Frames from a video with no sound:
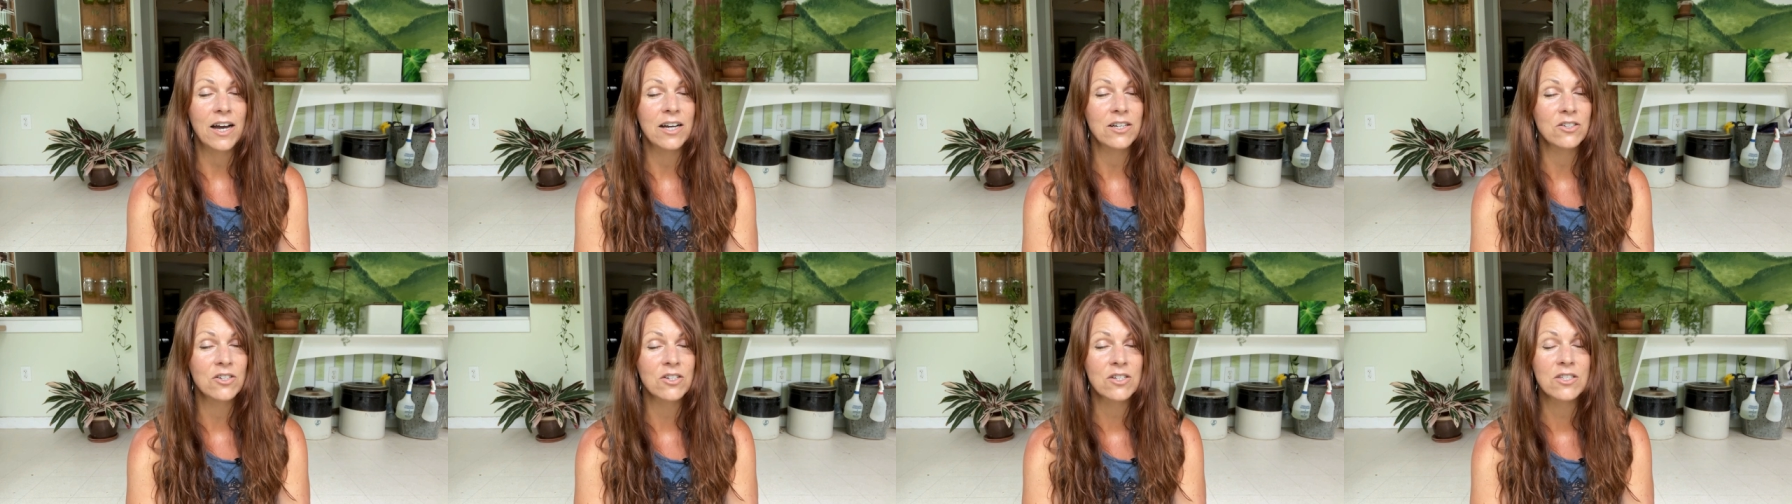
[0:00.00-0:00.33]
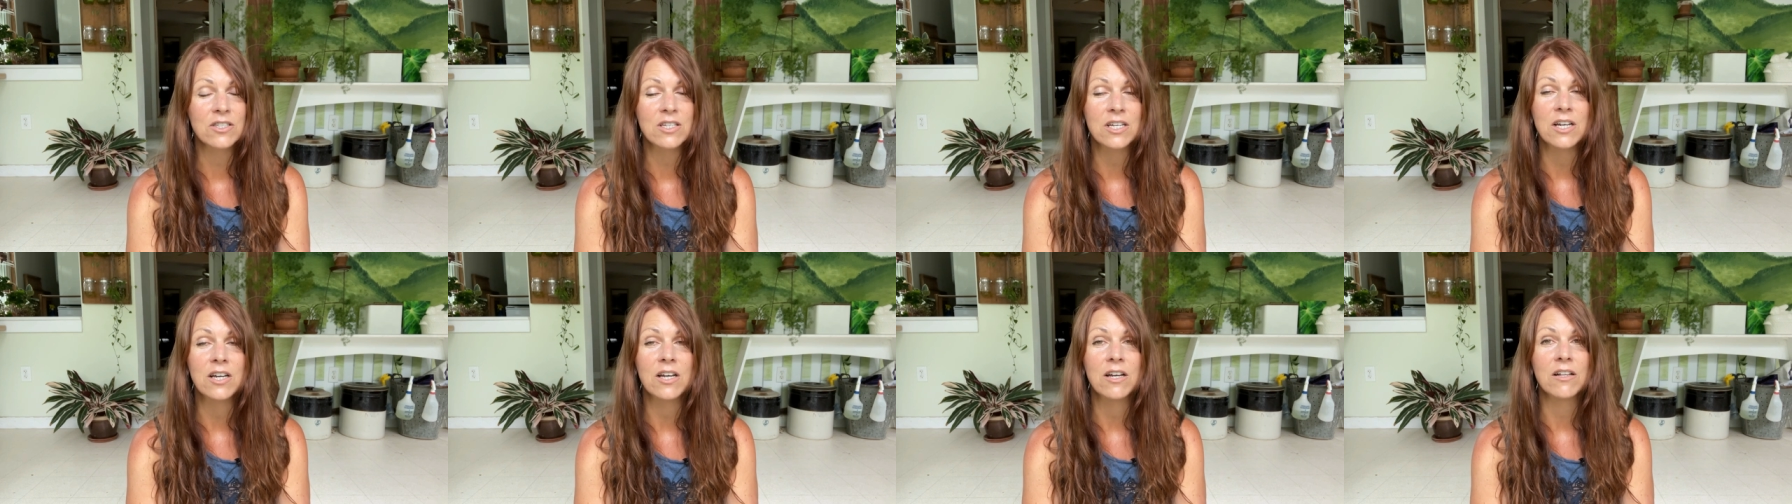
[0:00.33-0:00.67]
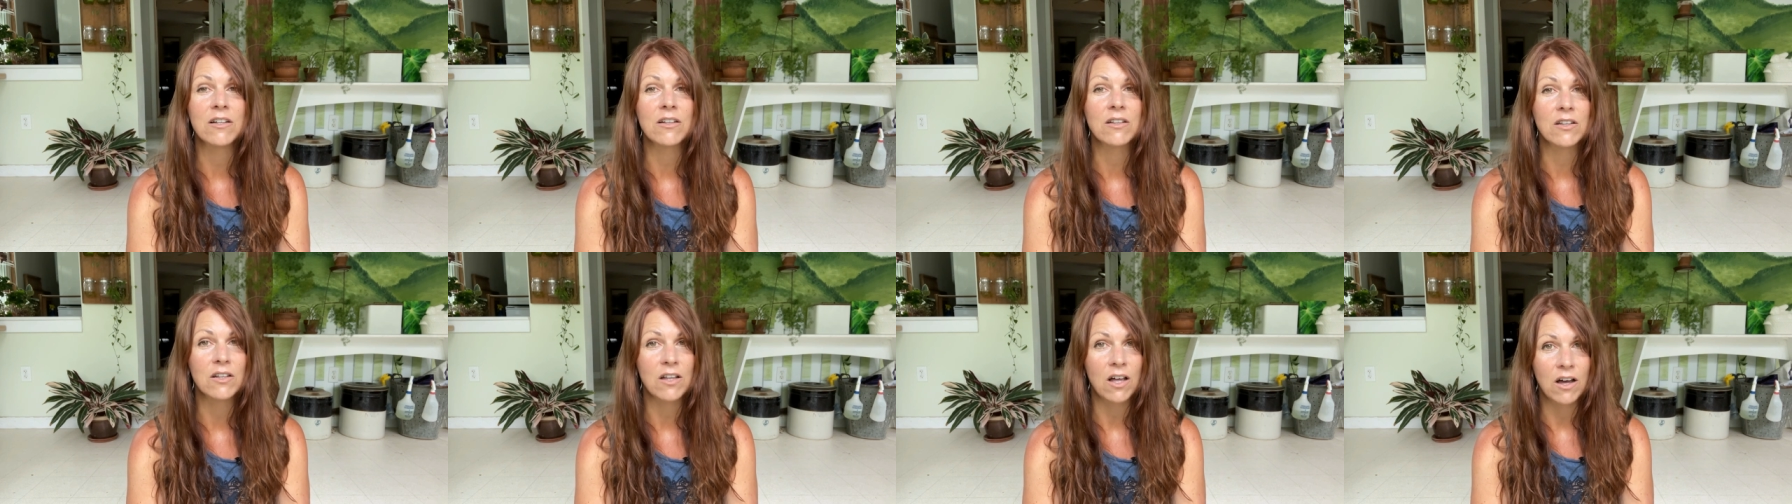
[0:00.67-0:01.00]
I just
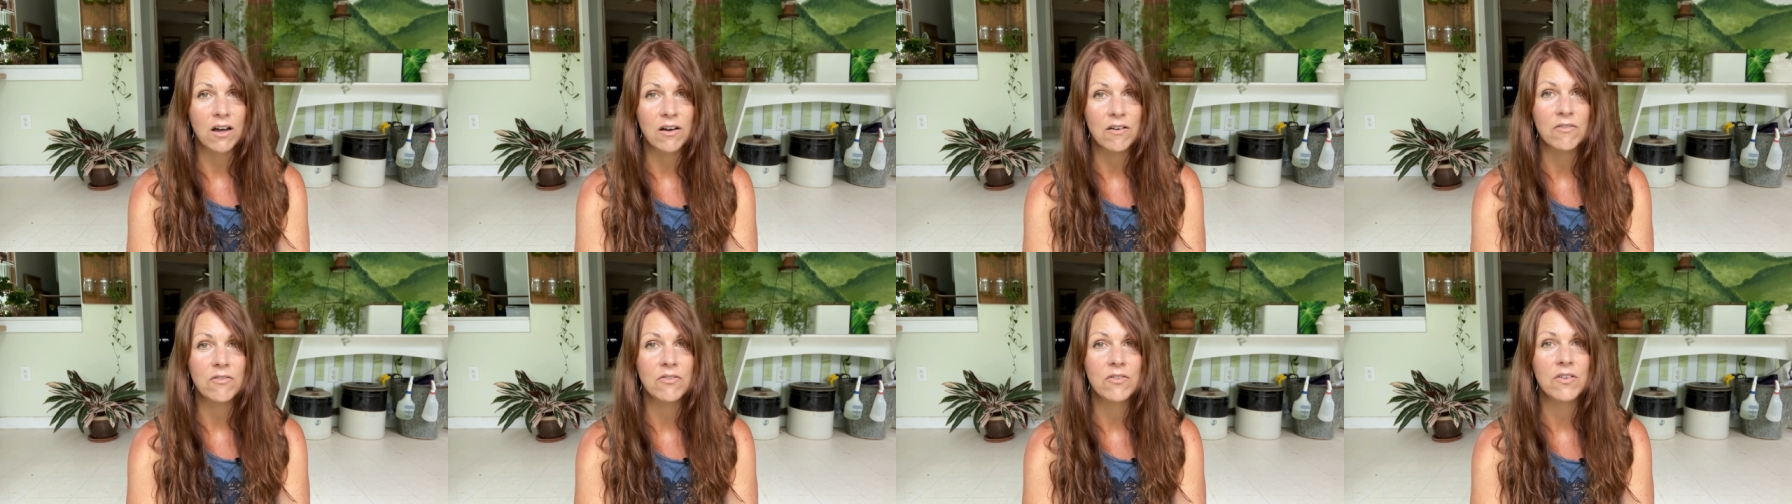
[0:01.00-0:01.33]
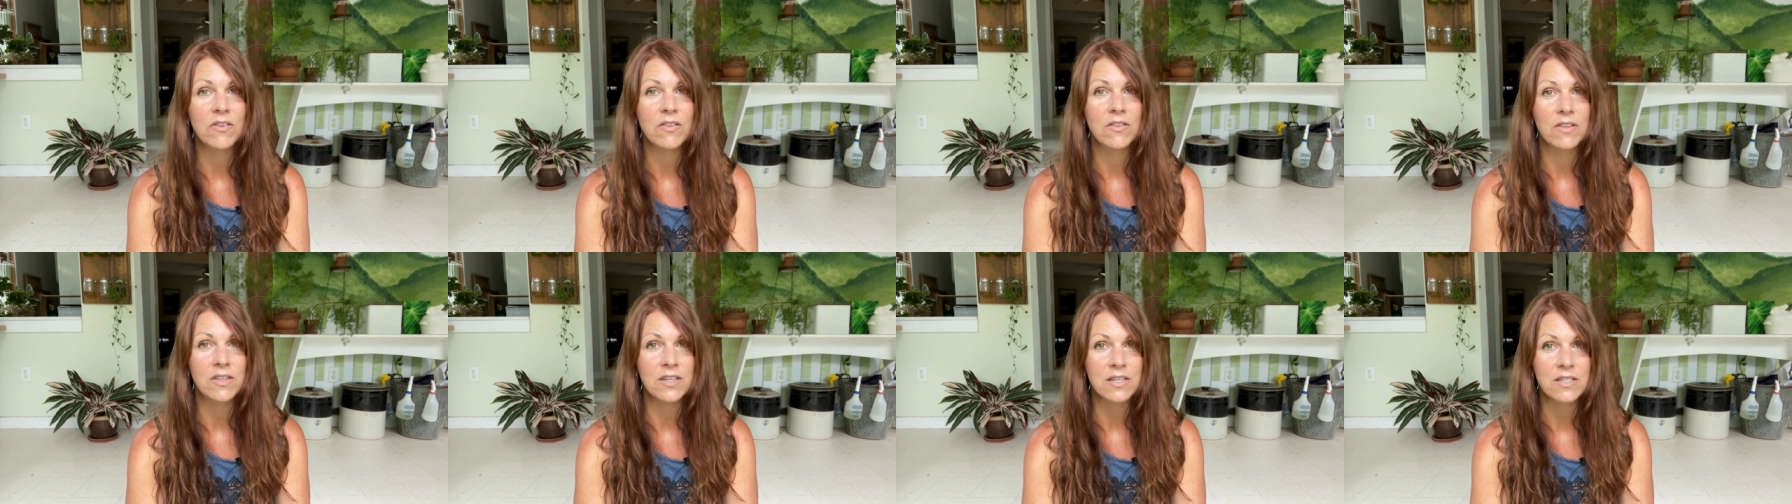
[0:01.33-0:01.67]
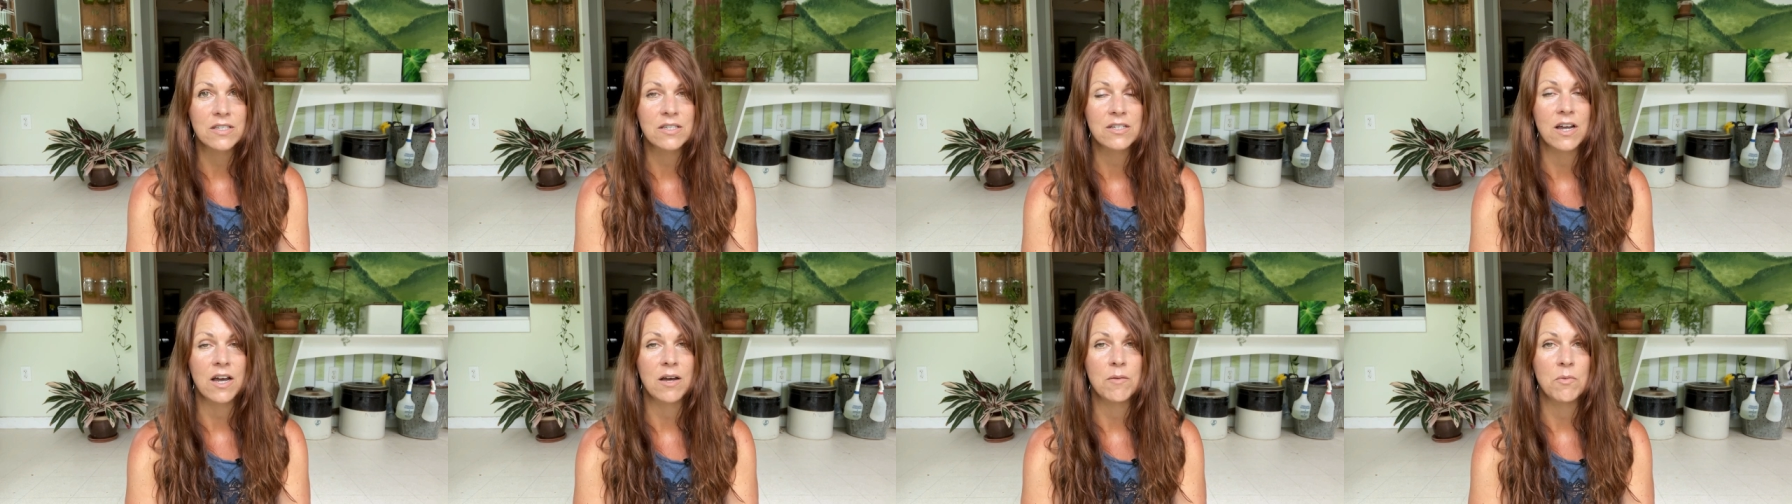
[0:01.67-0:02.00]
love
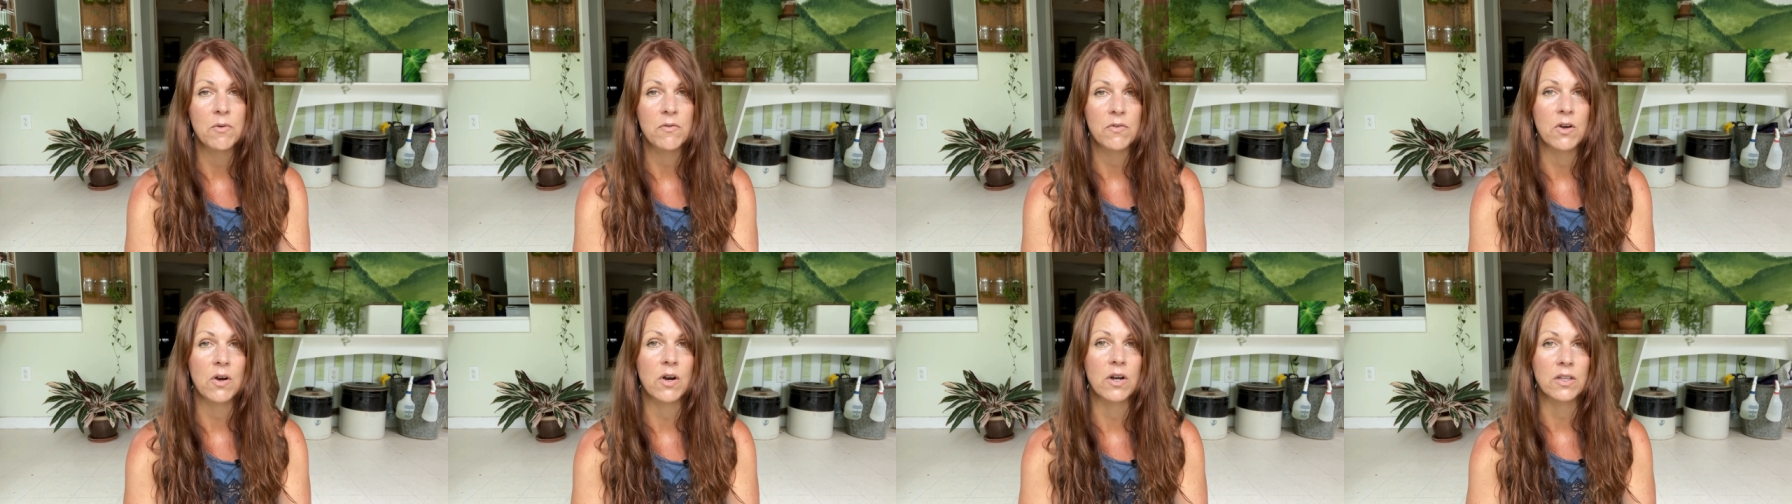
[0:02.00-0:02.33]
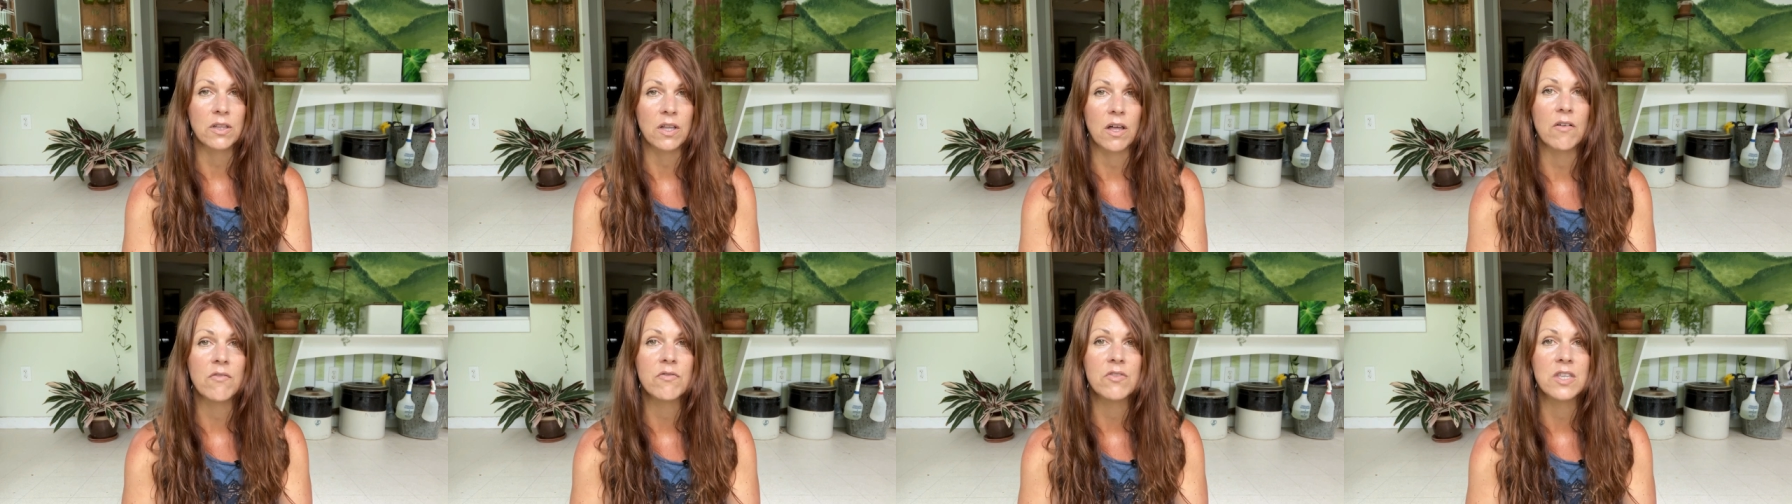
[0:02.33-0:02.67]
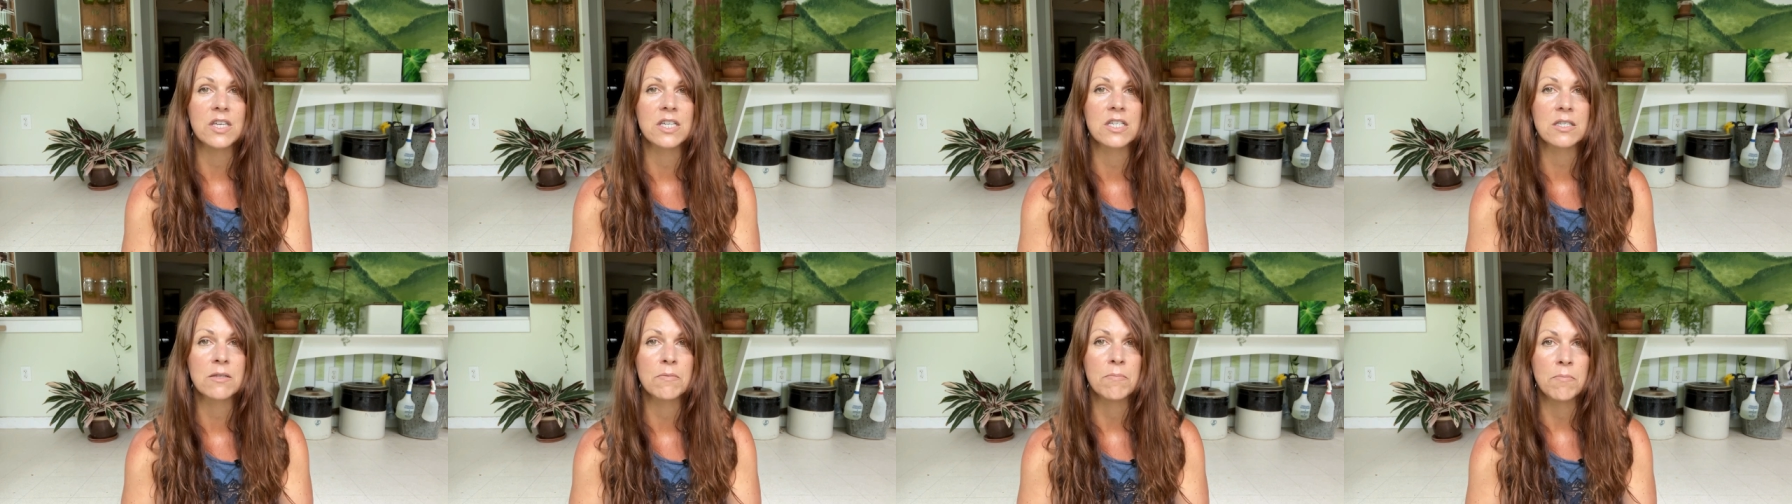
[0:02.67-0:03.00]
this time of year. I love
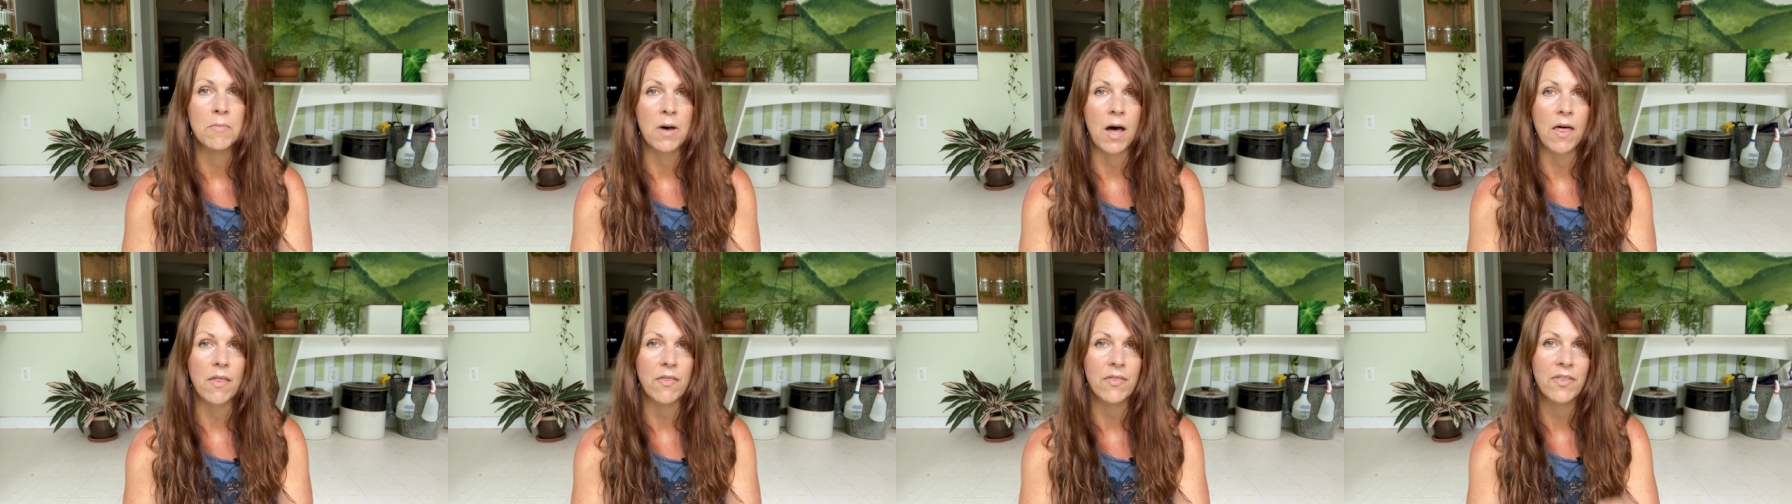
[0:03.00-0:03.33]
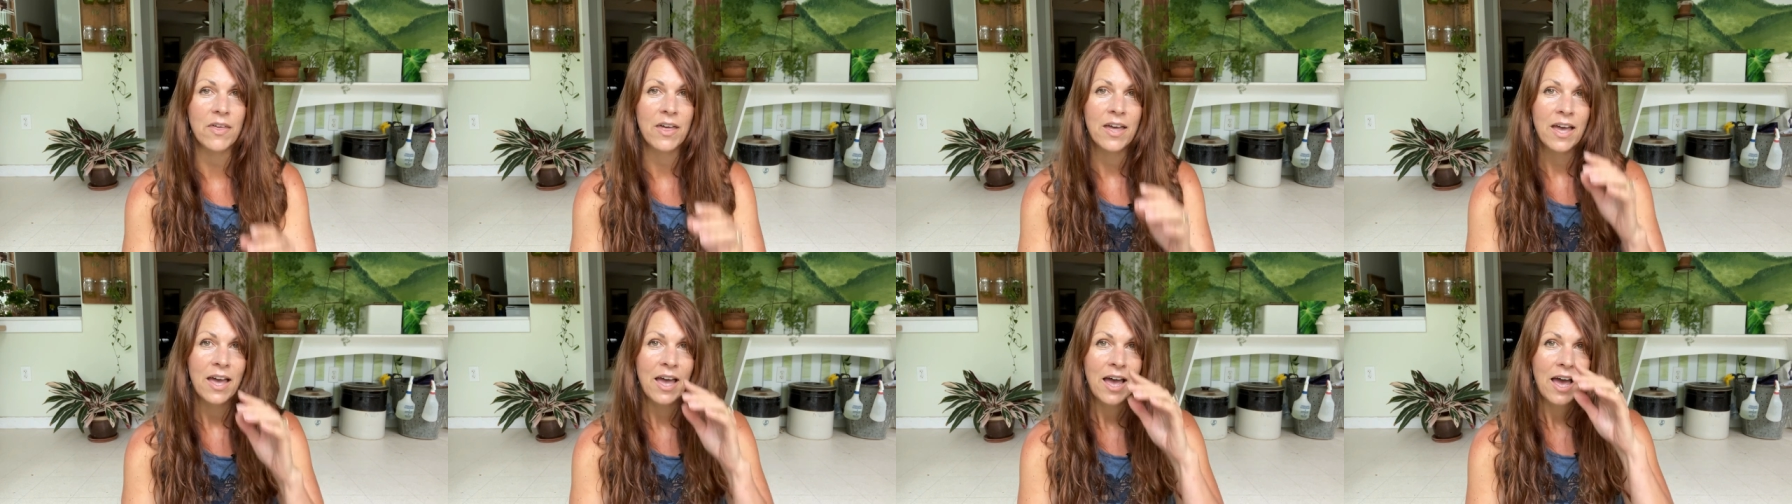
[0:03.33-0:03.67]
this month